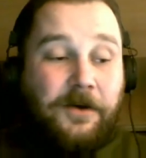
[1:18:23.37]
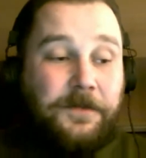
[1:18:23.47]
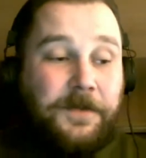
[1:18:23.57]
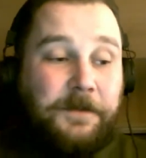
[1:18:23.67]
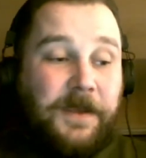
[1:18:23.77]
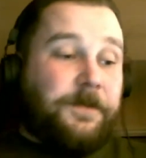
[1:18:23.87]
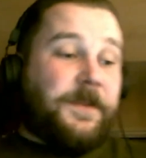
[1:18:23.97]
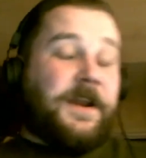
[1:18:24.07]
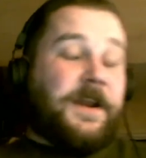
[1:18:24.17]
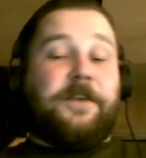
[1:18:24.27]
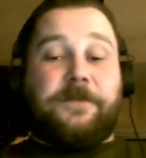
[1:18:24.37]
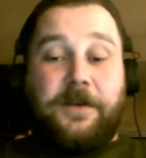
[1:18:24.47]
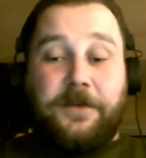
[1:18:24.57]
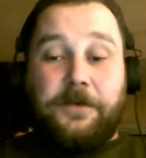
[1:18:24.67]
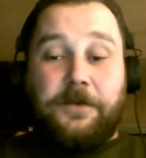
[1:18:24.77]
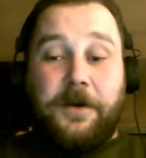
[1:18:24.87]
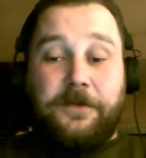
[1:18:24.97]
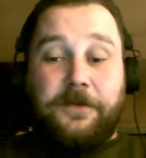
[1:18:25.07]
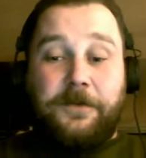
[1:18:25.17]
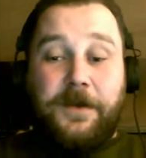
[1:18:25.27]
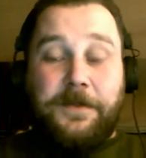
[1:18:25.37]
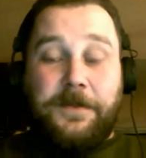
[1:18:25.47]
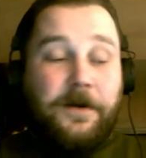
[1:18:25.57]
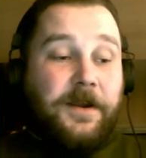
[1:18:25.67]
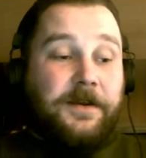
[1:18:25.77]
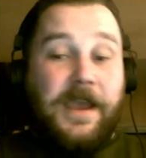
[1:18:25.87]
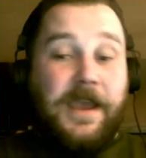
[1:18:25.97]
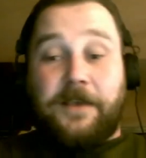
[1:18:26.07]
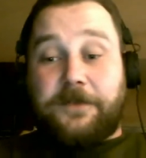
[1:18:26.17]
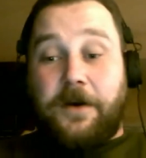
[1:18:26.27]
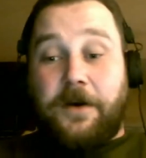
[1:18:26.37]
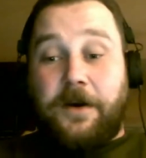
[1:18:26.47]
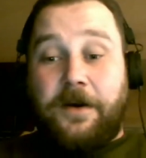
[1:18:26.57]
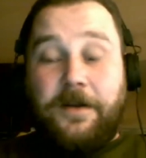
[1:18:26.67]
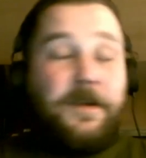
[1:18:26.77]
the people that I used to race go-karts with are in NASCAR,